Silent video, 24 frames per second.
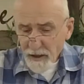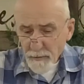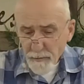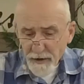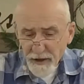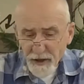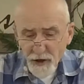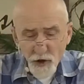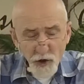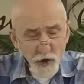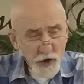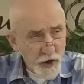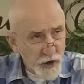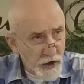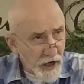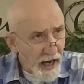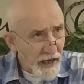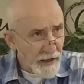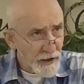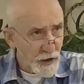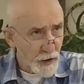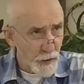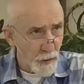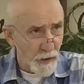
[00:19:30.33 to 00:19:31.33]
to be
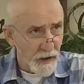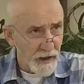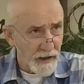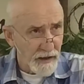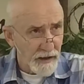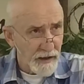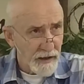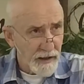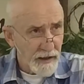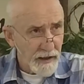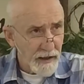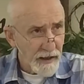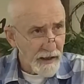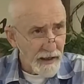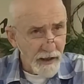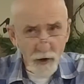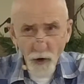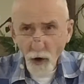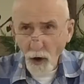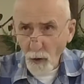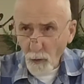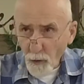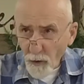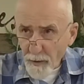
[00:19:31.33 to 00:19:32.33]
genuine in
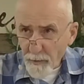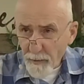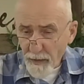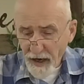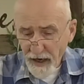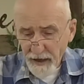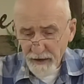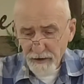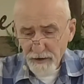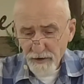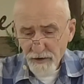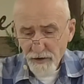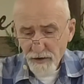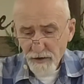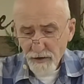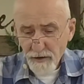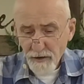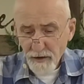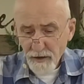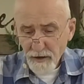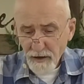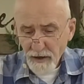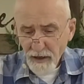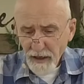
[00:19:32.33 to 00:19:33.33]
our repentance.
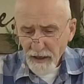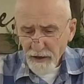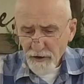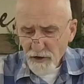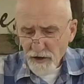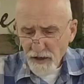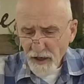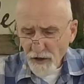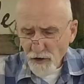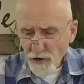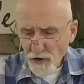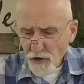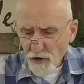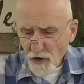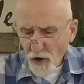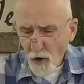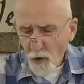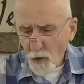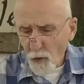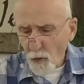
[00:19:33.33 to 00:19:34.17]
It says, So